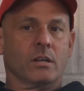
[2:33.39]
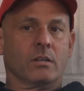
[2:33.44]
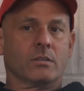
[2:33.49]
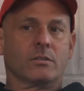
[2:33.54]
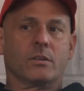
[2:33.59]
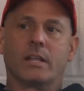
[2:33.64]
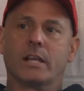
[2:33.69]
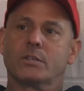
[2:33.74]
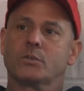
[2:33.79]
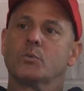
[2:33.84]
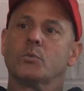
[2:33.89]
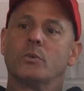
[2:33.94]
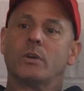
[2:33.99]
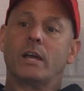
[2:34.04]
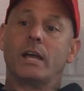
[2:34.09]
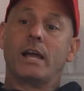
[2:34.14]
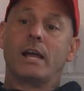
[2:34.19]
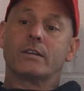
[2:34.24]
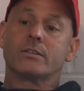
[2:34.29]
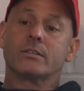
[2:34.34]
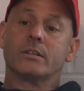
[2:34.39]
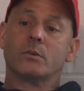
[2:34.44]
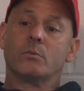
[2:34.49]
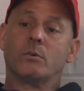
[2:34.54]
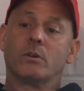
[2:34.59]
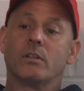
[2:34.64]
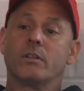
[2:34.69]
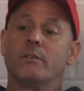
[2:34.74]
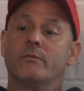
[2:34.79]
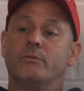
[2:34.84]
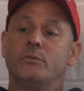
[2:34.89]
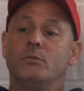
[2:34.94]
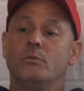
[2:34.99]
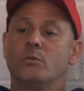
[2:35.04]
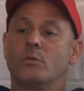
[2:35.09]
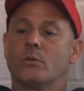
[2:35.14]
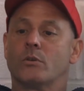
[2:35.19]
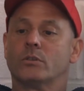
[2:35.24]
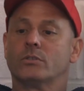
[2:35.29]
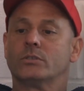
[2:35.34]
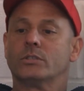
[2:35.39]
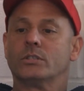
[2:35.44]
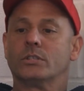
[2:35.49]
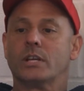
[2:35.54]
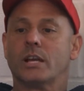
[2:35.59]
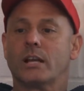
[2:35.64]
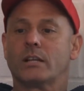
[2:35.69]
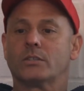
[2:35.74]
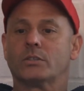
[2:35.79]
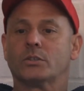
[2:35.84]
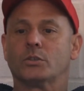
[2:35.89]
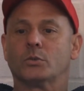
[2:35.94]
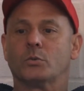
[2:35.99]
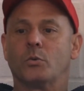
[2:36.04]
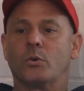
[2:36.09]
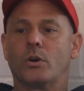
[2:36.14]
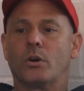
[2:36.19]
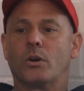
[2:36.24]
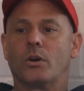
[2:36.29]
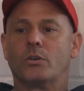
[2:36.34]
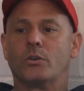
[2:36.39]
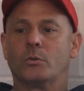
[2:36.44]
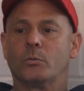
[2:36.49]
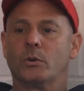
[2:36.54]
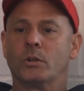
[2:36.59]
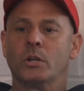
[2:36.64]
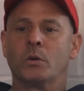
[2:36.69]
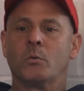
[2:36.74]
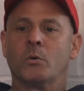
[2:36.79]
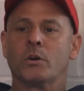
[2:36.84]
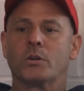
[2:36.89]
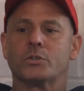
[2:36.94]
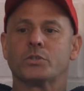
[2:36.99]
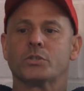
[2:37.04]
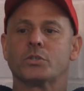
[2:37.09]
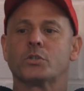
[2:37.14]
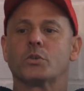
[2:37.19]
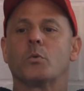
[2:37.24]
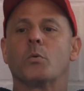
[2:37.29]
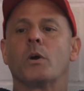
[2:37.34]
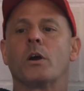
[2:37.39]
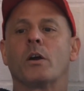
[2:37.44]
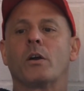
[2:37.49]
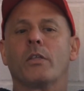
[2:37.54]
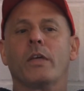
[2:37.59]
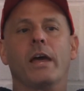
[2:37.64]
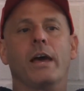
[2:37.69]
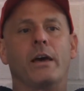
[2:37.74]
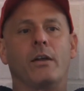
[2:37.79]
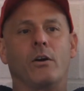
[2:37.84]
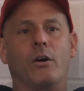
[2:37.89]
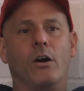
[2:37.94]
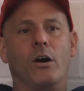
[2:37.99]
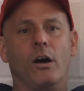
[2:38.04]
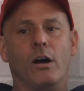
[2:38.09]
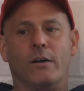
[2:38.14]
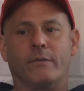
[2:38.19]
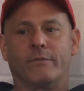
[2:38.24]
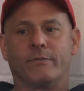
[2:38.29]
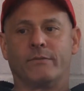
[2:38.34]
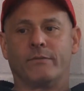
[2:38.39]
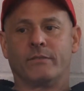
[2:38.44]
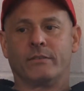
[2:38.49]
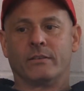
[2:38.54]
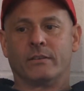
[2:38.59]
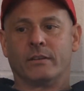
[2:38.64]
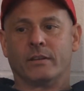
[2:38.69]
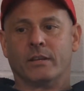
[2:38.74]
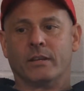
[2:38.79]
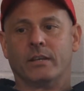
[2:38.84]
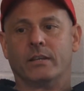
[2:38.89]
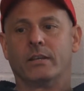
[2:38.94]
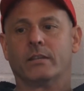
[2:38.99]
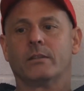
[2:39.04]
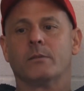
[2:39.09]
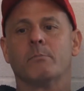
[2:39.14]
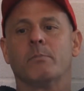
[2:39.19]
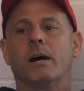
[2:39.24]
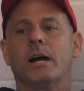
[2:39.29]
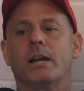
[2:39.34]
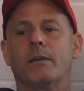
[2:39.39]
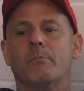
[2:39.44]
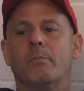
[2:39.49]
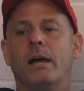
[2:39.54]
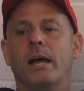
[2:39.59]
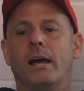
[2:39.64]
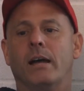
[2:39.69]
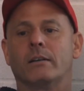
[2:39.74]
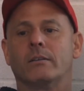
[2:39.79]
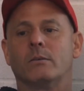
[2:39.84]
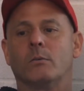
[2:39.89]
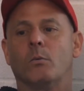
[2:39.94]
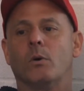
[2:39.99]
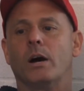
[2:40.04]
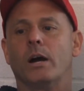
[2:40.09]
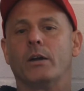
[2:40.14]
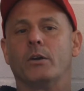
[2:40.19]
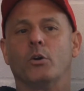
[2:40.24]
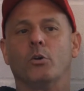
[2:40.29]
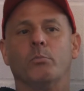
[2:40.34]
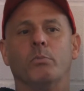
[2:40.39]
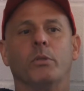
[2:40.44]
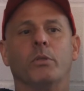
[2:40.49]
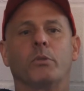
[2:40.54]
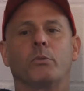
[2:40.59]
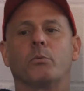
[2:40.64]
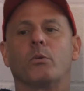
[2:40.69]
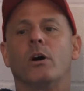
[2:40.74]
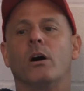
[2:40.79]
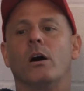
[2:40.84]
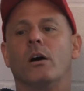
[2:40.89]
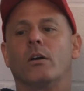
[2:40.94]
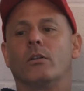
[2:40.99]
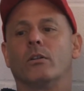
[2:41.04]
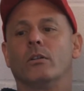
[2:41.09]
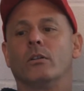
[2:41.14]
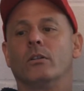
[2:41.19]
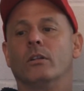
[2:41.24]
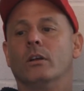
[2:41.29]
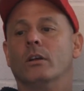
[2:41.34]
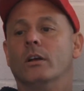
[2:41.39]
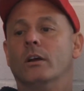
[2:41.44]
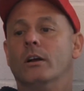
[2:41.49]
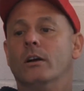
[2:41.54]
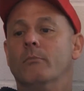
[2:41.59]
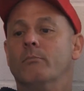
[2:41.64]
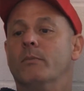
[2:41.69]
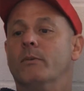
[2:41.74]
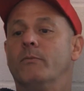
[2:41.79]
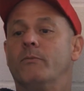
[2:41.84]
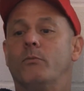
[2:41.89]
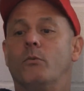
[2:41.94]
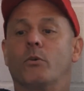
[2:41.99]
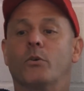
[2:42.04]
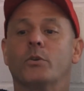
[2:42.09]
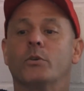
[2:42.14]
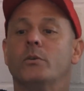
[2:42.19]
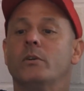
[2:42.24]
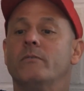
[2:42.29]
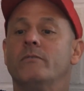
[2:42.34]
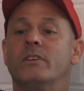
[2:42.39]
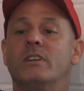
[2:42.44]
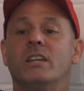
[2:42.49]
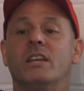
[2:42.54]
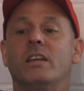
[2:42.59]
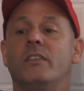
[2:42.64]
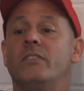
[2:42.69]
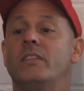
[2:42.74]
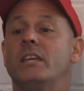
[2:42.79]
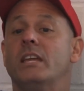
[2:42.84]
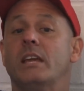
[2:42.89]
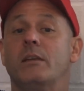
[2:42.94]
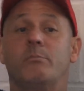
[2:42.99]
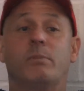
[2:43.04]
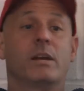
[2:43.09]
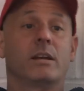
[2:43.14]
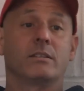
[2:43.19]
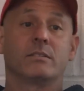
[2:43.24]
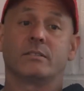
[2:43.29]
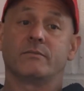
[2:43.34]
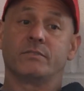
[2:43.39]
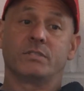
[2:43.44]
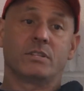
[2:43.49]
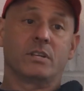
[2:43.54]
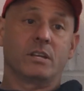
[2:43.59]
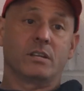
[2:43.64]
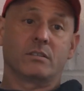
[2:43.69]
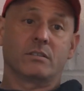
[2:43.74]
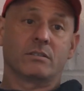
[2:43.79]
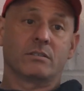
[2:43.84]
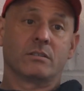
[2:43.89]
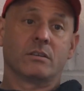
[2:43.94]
So that's actually one of the few corners in Texas where you really want to square that off, get the bike back to wide open throttle before you even hit the apex of 6.